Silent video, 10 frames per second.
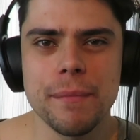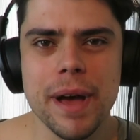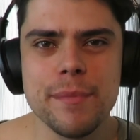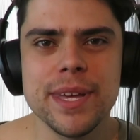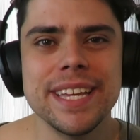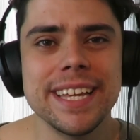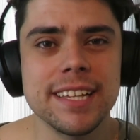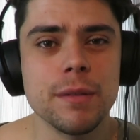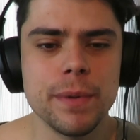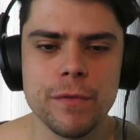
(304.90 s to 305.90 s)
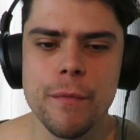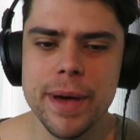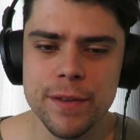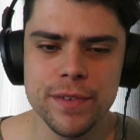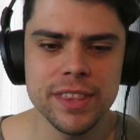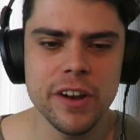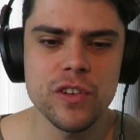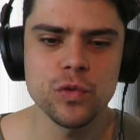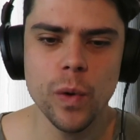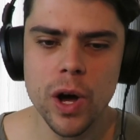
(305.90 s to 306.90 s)
maybe he gets a bit of a benefit there
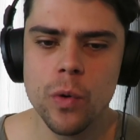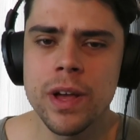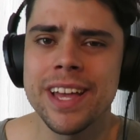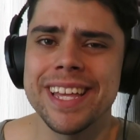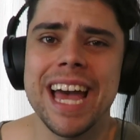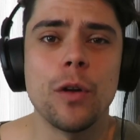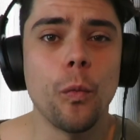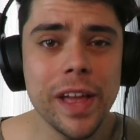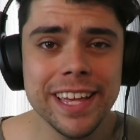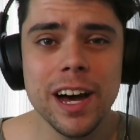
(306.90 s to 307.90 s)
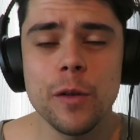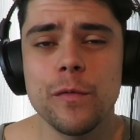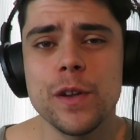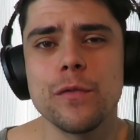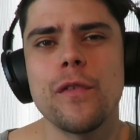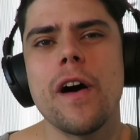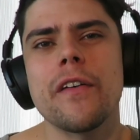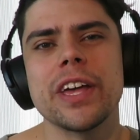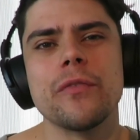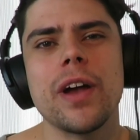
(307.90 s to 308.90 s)
as well. You had Wingard fit and
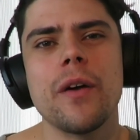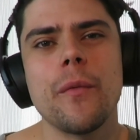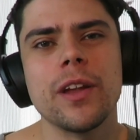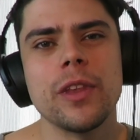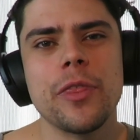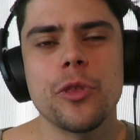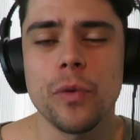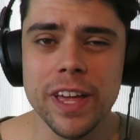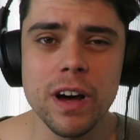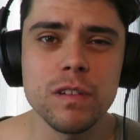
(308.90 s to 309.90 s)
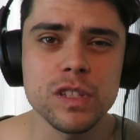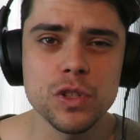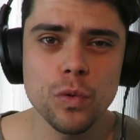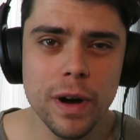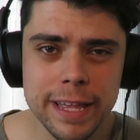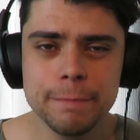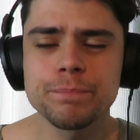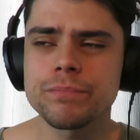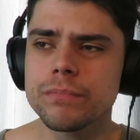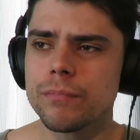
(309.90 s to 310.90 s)
firing in round one, had three goals and 20.
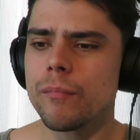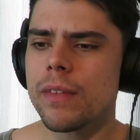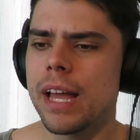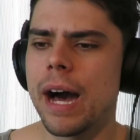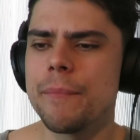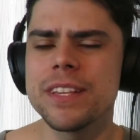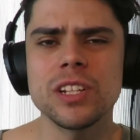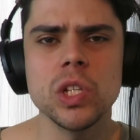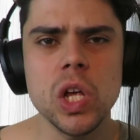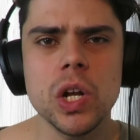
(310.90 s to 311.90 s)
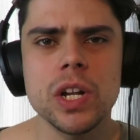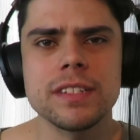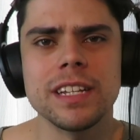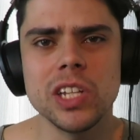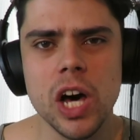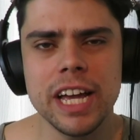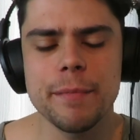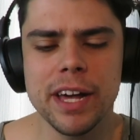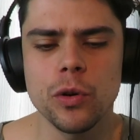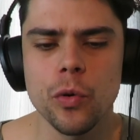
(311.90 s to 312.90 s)
Um, there's a lot to like
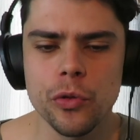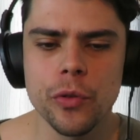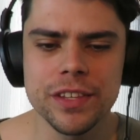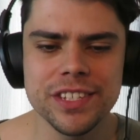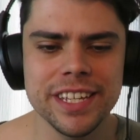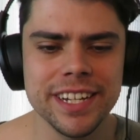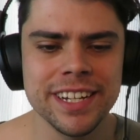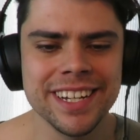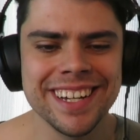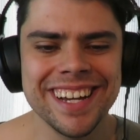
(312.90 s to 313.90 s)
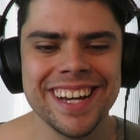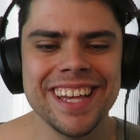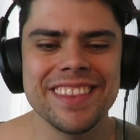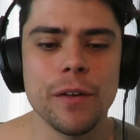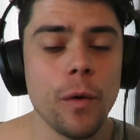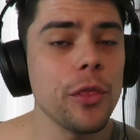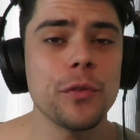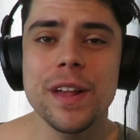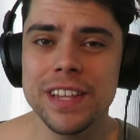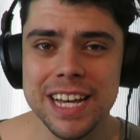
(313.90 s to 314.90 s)
about Hawthorn this year. They've won
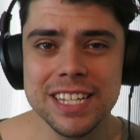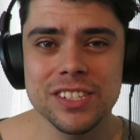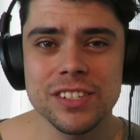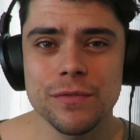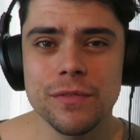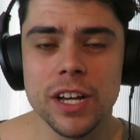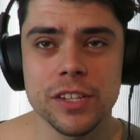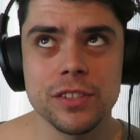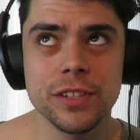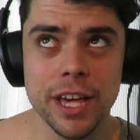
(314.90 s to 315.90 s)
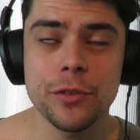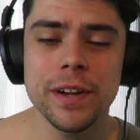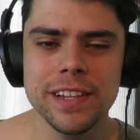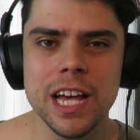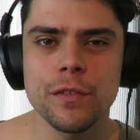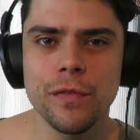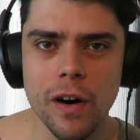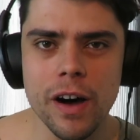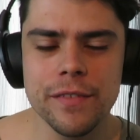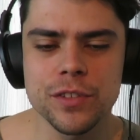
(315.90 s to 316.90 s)
three of the last, uh, yeah, three of the last
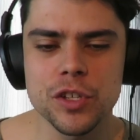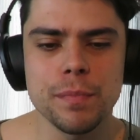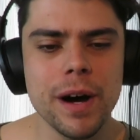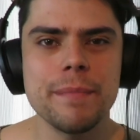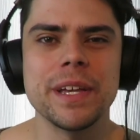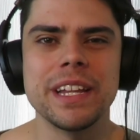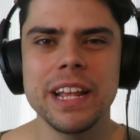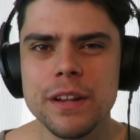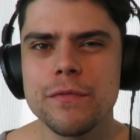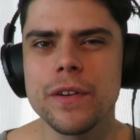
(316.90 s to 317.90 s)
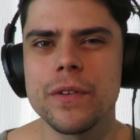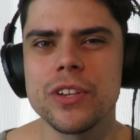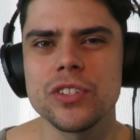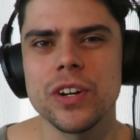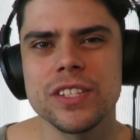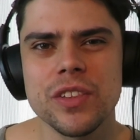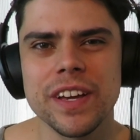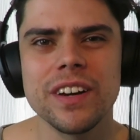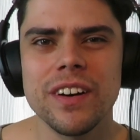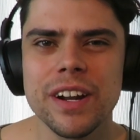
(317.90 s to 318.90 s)
five, despite being an inferior side. So
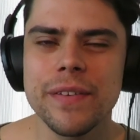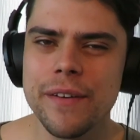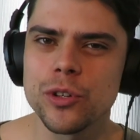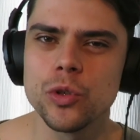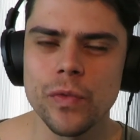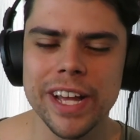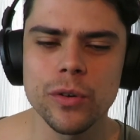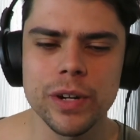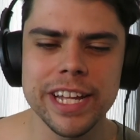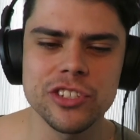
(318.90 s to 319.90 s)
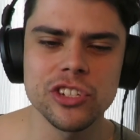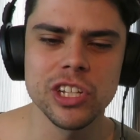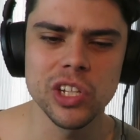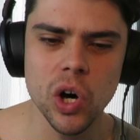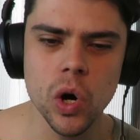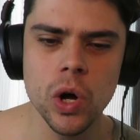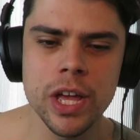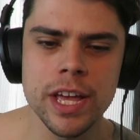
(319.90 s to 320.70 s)
they kind of have a good record against Geelong.